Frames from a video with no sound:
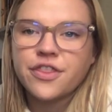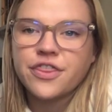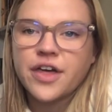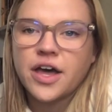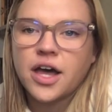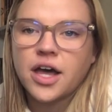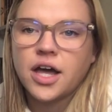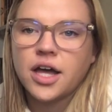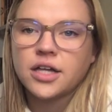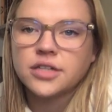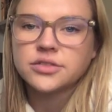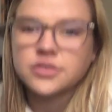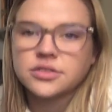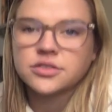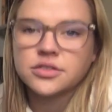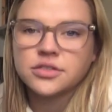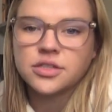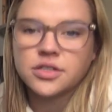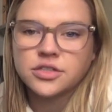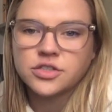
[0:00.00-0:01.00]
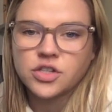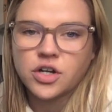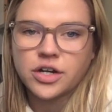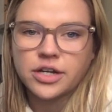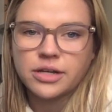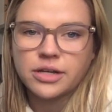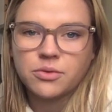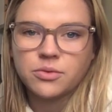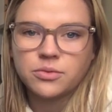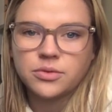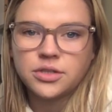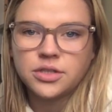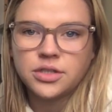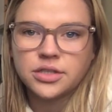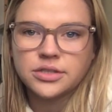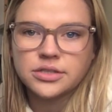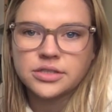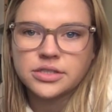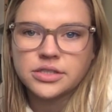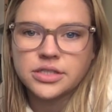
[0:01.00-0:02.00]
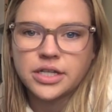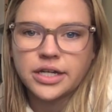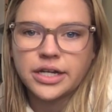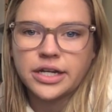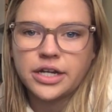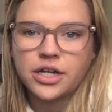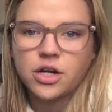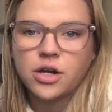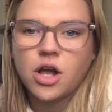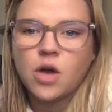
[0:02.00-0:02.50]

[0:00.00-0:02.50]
the, sorry, give me 1 second here.